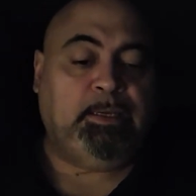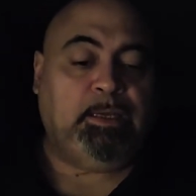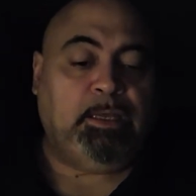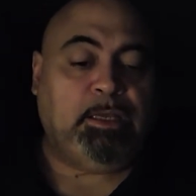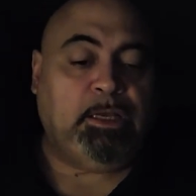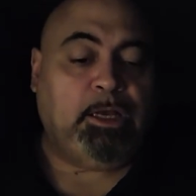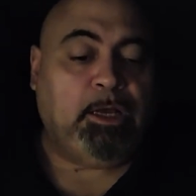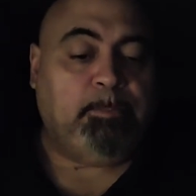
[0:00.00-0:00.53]
a
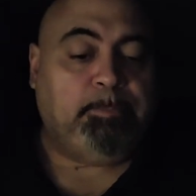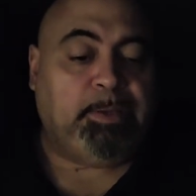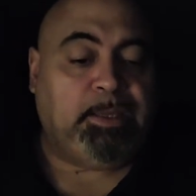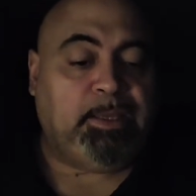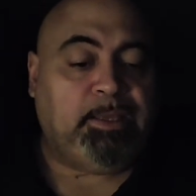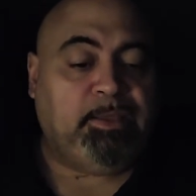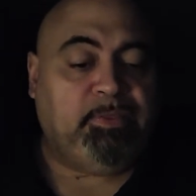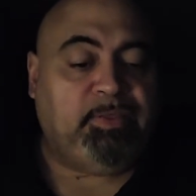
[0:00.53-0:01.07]
cup
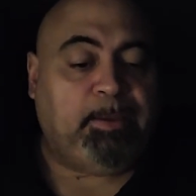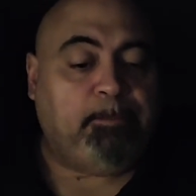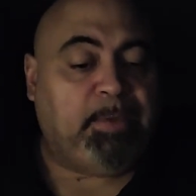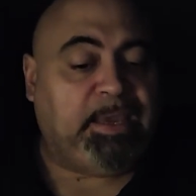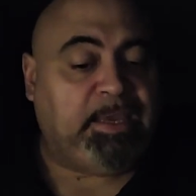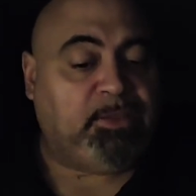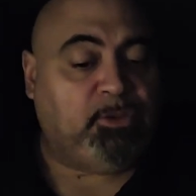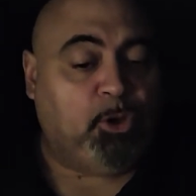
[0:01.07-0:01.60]
that
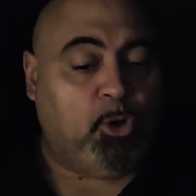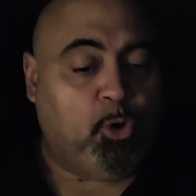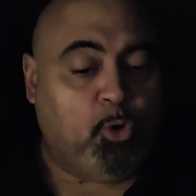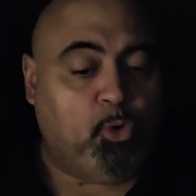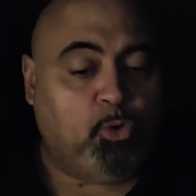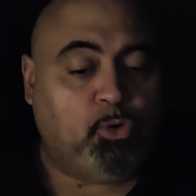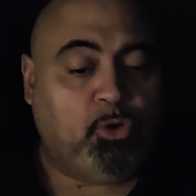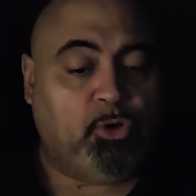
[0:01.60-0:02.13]
made the
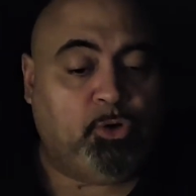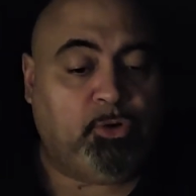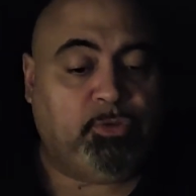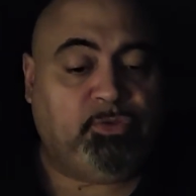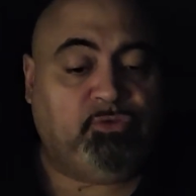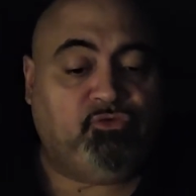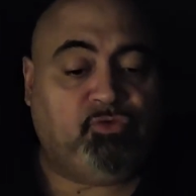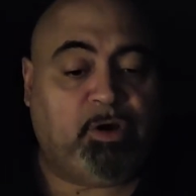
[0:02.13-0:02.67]
whole
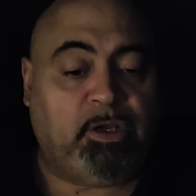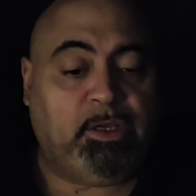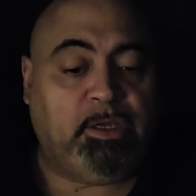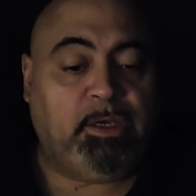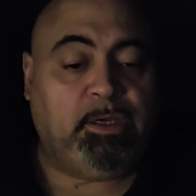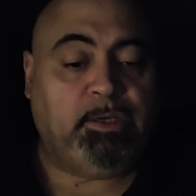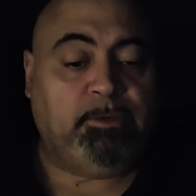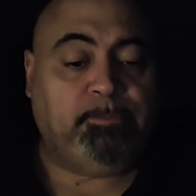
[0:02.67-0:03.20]
earth drunk.